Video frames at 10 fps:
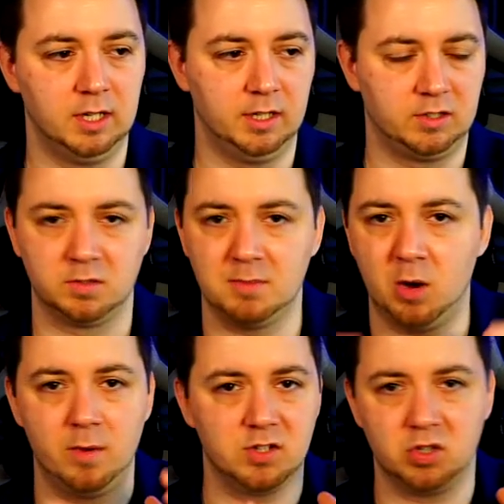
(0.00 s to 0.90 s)
It doesn't matter
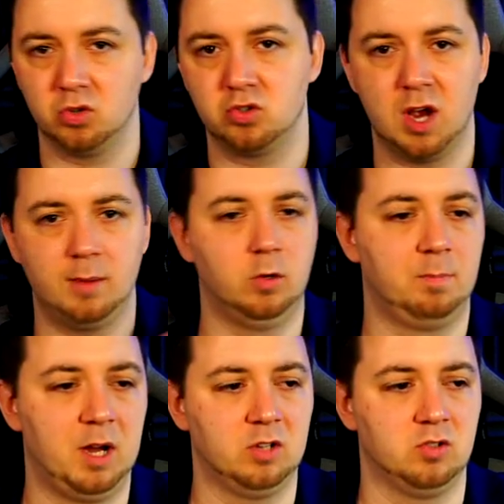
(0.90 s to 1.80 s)
whether it's good drama or
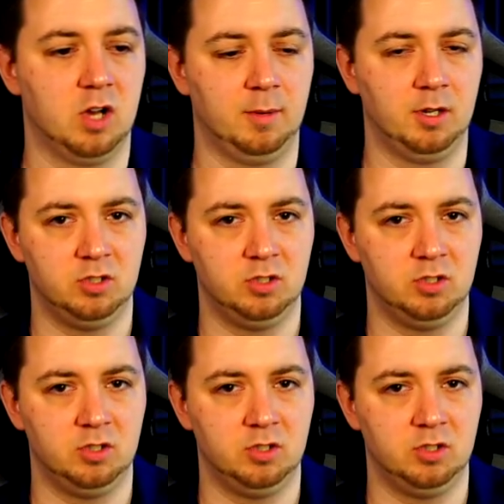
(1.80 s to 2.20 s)
bad drama,